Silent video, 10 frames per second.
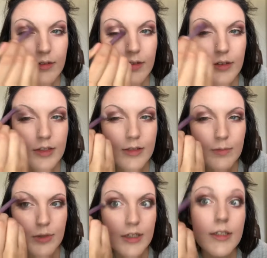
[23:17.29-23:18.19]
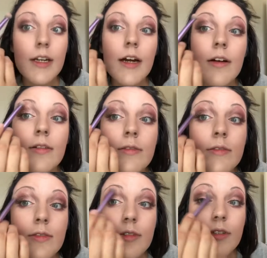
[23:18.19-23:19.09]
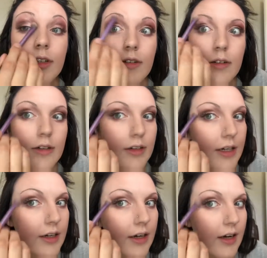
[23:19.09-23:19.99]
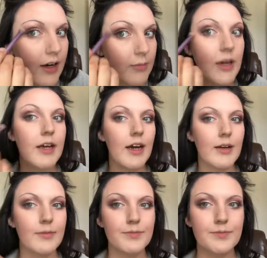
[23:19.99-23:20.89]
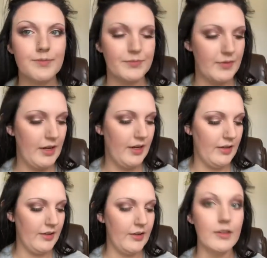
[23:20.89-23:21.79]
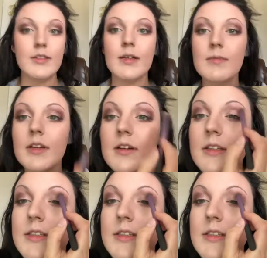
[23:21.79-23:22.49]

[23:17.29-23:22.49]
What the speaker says: and just blend it out so I don't look like I got a black eye. And then same thing on this